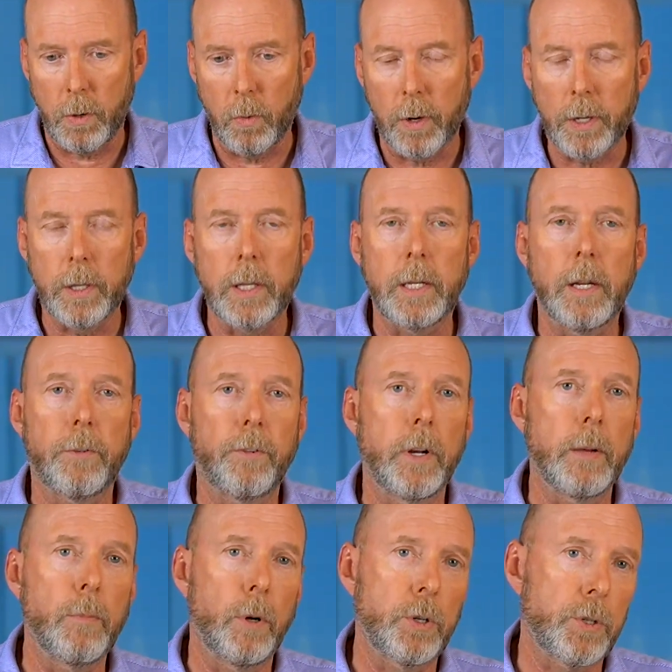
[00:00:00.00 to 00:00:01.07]
What are the different
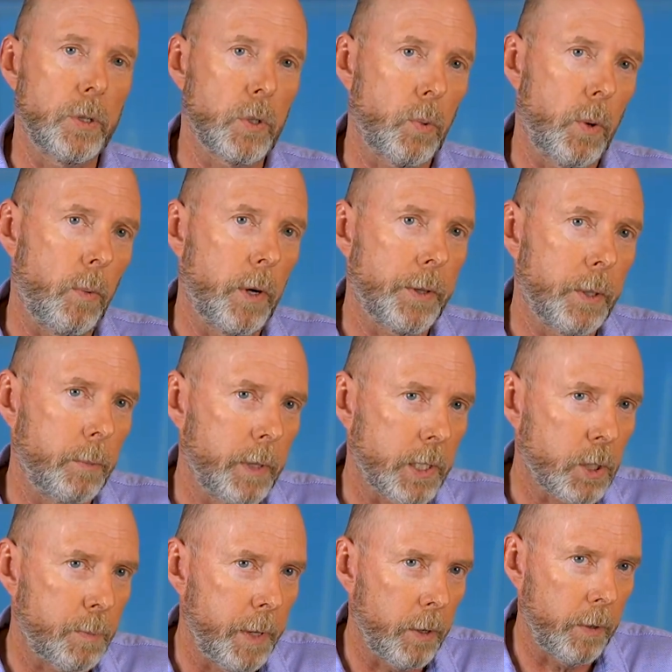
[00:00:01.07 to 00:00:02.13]
emotions we want them to
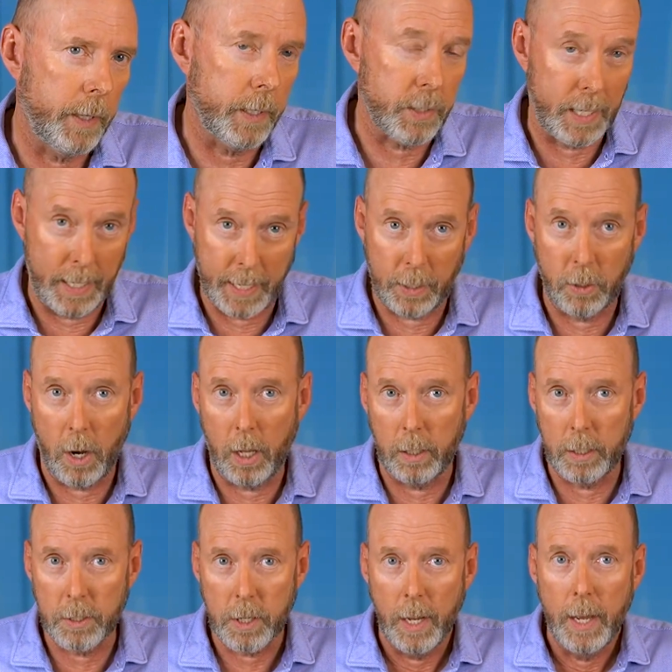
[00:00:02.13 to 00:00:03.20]
experience and
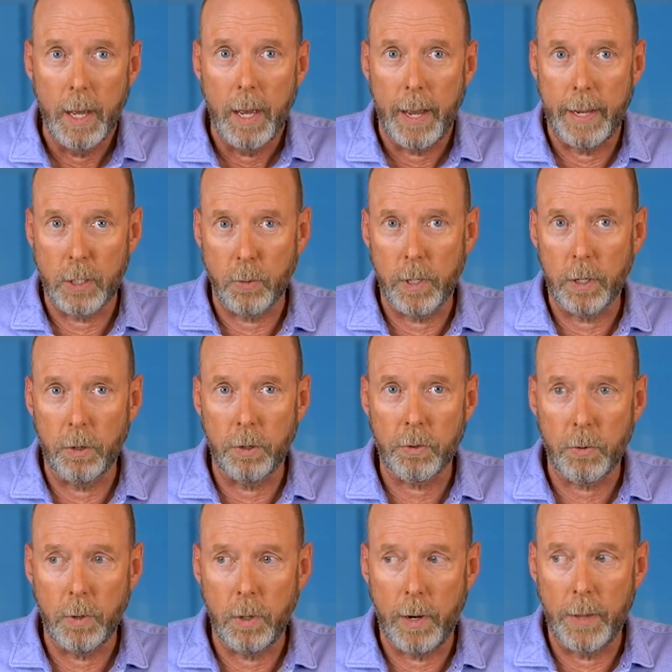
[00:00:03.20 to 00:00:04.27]
acknowledge as we go
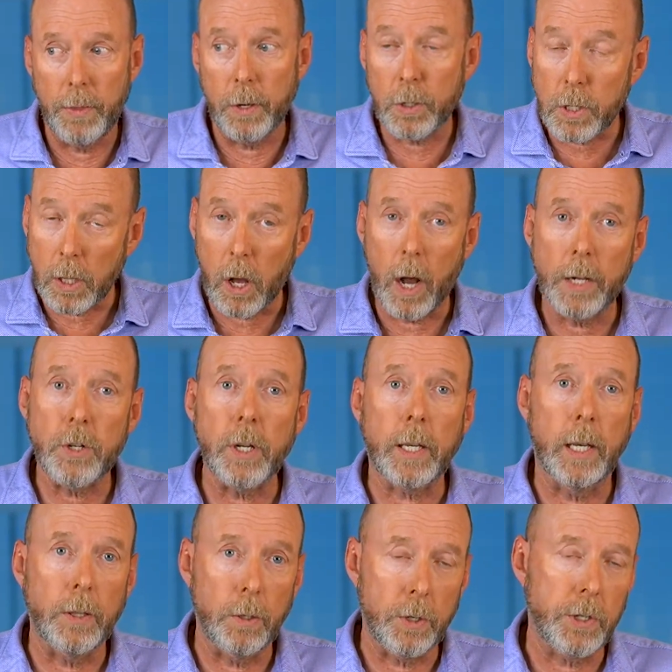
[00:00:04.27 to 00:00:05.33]
through? And there's logic
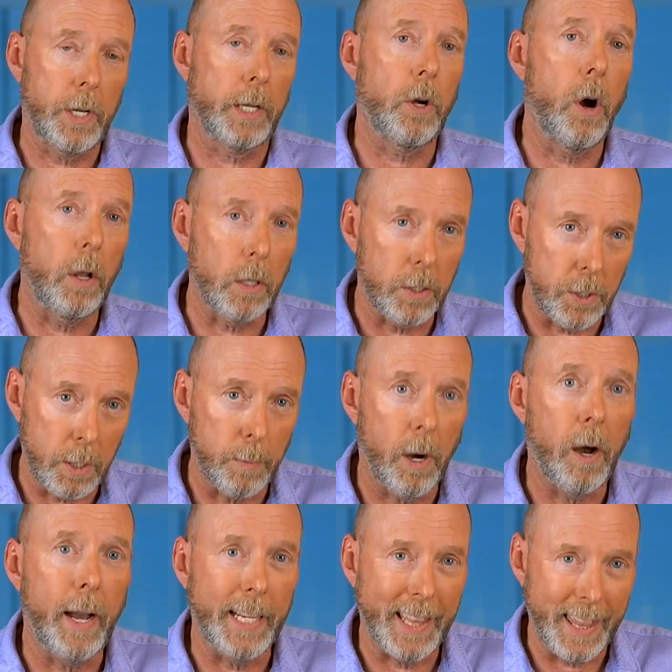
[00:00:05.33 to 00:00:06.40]
and there's psychology
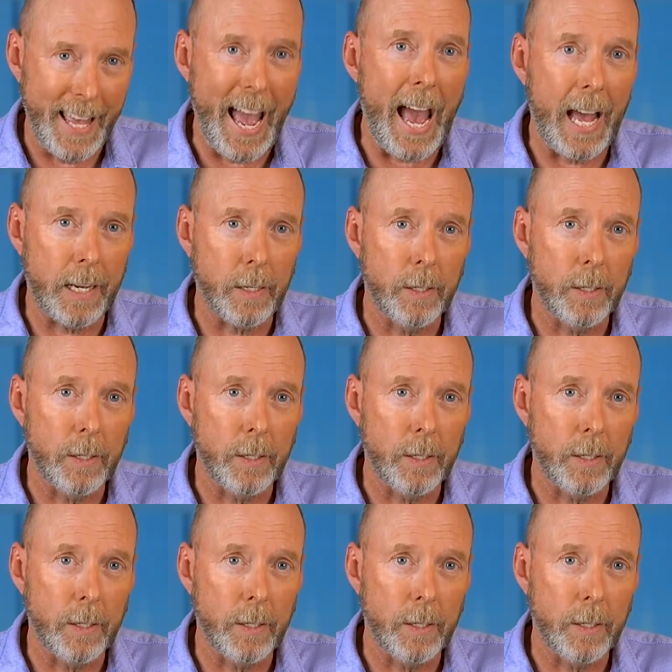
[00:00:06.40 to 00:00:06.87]
behind that.